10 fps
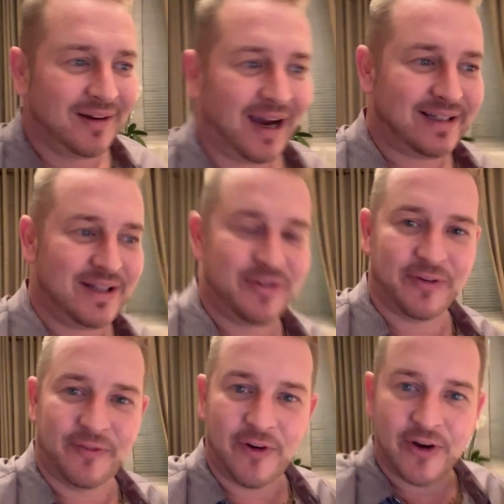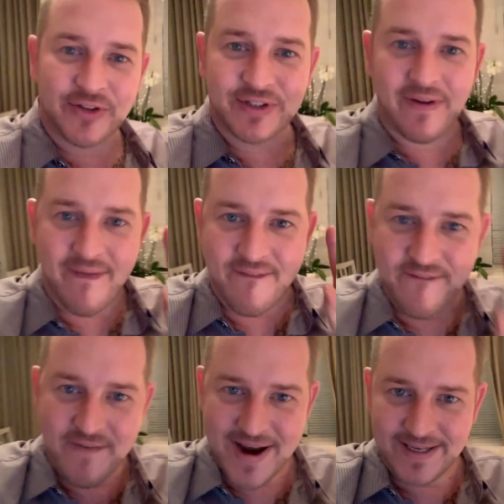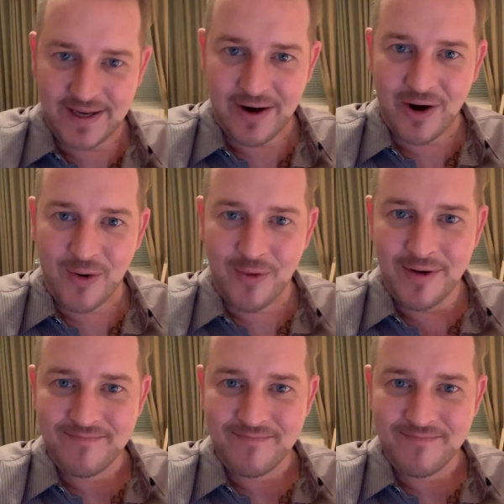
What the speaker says: I did the first video